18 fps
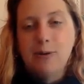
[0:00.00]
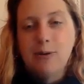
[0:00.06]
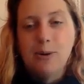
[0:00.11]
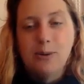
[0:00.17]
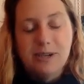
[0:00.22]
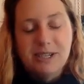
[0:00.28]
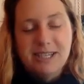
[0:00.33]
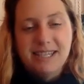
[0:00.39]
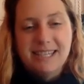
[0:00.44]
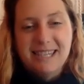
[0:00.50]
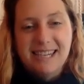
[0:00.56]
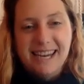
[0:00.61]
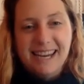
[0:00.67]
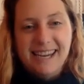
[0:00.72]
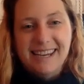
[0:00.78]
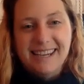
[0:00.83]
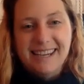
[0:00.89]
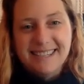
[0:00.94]
forward to
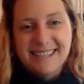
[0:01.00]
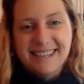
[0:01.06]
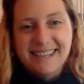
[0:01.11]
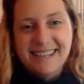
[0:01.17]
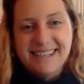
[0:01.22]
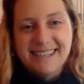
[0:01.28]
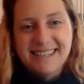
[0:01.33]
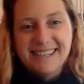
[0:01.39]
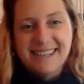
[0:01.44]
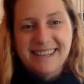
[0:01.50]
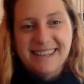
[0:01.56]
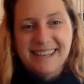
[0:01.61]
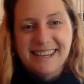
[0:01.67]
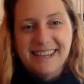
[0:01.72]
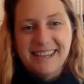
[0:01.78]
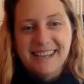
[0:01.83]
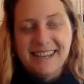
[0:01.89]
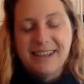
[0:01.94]
digging into this
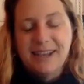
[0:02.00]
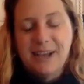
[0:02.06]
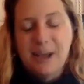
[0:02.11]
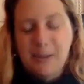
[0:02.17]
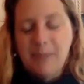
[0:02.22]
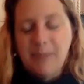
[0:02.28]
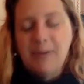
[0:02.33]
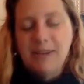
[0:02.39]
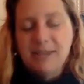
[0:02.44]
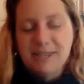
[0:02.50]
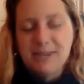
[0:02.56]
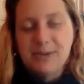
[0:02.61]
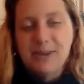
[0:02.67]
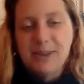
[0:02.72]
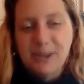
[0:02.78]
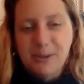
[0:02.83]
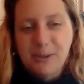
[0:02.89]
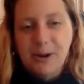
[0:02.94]
in the coming months
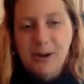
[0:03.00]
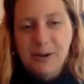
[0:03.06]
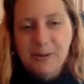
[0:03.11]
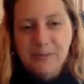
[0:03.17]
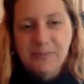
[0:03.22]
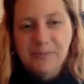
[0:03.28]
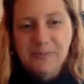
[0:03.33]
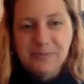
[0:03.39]
with you all.